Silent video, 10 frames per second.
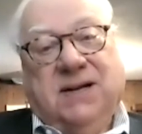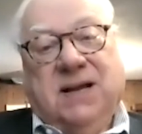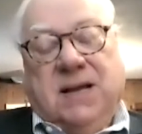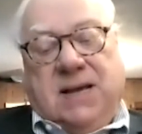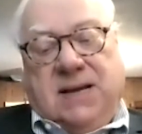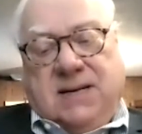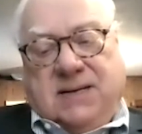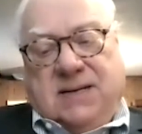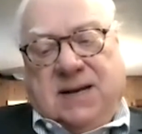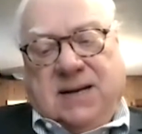It,
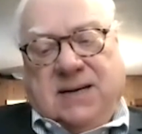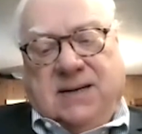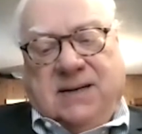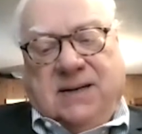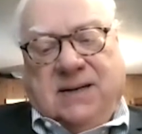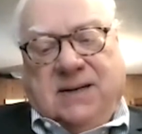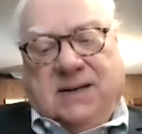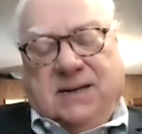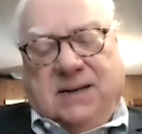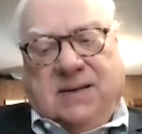it, and it, it,
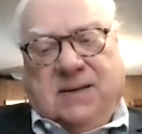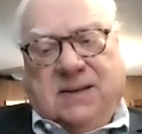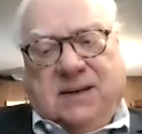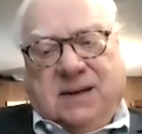it,